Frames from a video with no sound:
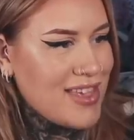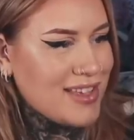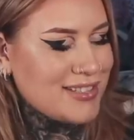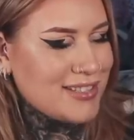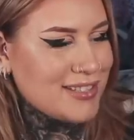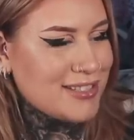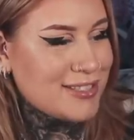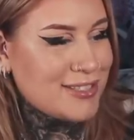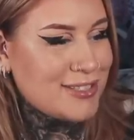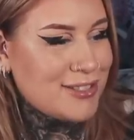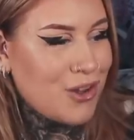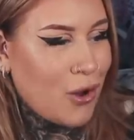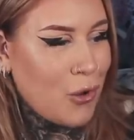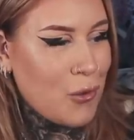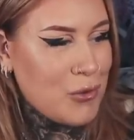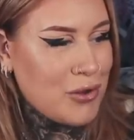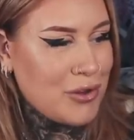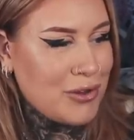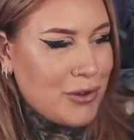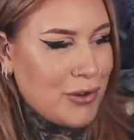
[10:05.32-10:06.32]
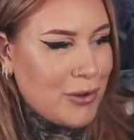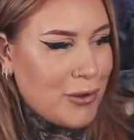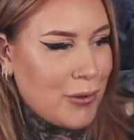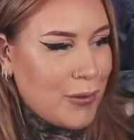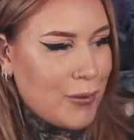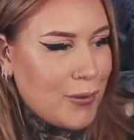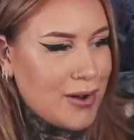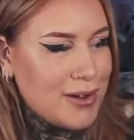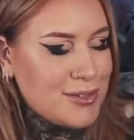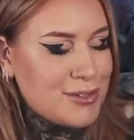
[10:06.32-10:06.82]
this is so
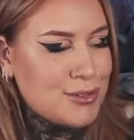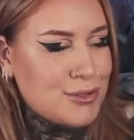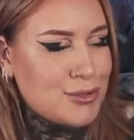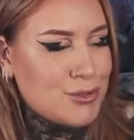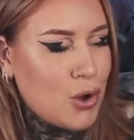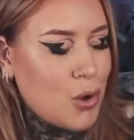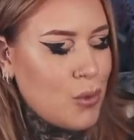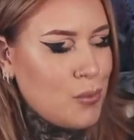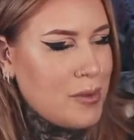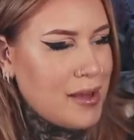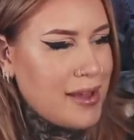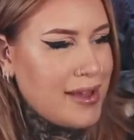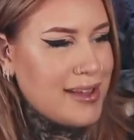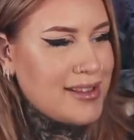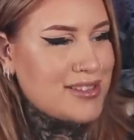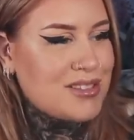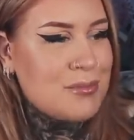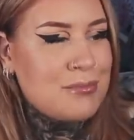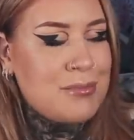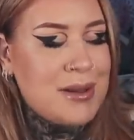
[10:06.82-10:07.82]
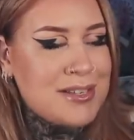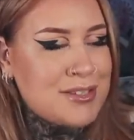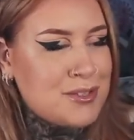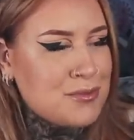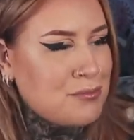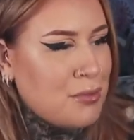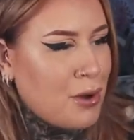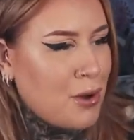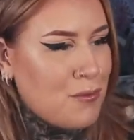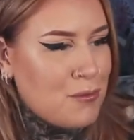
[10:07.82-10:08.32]
cute. So me. It's the best
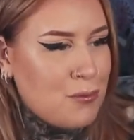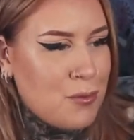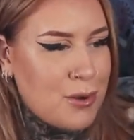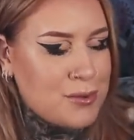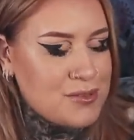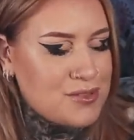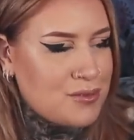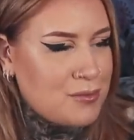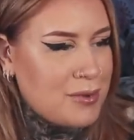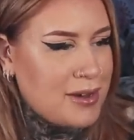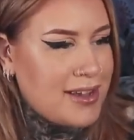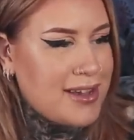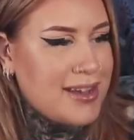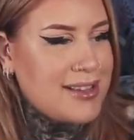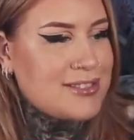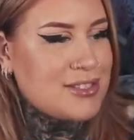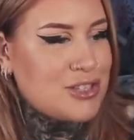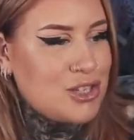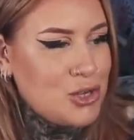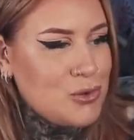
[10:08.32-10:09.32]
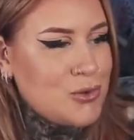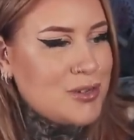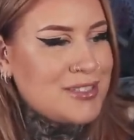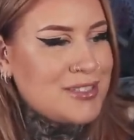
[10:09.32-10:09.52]
of both worlds for me. It's cute